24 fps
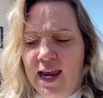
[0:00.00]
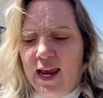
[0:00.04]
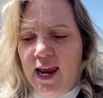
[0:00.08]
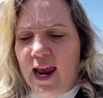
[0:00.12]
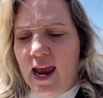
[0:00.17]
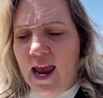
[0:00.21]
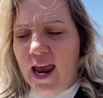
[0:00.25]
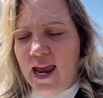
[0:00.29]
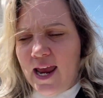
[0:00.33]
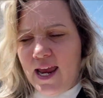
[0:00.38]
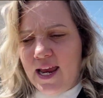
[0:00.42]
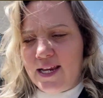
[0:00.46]

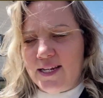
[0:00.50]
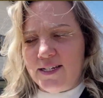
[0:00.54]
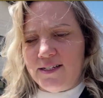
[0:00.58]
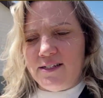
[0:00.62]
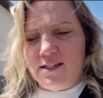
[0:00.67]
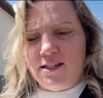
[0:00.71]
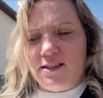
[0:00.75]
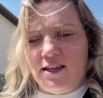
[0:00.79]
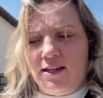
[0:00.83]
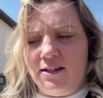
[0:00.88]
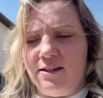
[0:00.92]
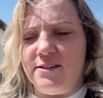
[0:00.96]
and
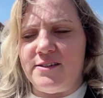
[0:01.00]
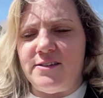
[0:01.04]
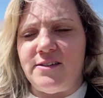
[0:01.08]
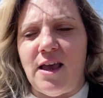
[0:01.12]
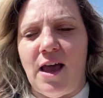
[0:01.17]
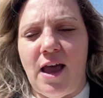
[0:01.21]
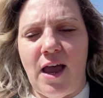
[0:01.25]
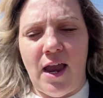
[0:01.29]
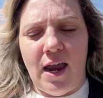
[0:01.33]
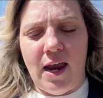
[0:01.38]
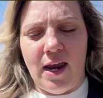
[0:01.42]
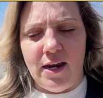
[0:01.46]
they
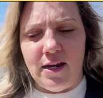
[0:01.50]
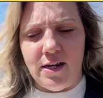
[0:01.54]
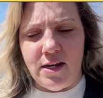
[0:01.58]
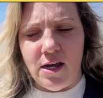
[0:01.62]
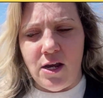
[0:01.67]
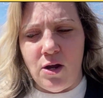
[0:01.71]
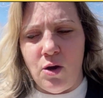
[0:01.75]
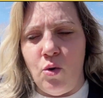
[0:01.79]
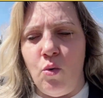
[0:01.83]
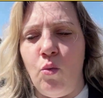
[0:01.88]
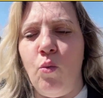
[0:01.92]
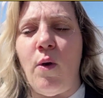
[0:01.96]
decide
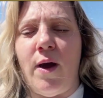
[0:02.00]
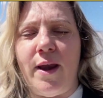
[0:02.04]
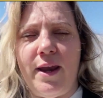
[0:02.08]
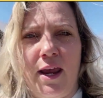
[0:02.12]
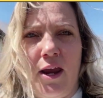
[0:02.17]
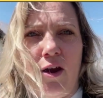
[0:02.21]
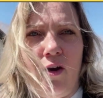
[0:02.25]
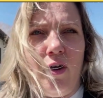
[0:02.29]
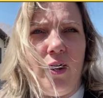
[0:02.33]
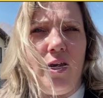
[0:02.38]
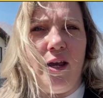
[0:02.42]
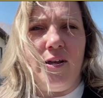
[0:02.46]
what
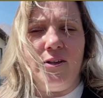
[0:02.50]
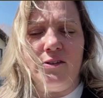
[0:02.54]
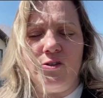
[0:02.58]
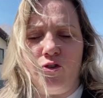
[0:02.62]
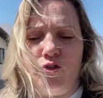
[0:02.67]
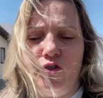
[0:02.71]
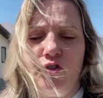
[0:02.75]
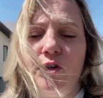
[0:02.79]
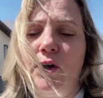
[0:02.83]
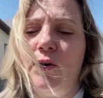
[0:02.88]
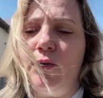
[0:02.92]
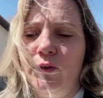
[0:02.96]
areas are
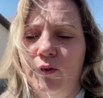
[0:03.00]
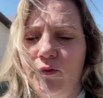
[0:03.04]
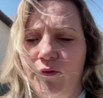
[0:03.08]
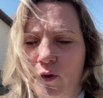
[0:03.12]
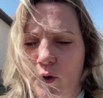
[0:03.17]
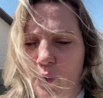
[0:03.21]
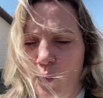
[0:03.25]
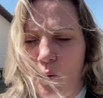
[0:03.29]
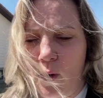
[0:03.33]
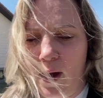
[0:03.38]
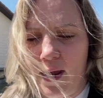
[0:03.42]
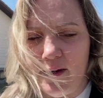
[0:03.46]
zoned for
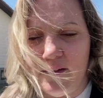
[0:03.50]
what.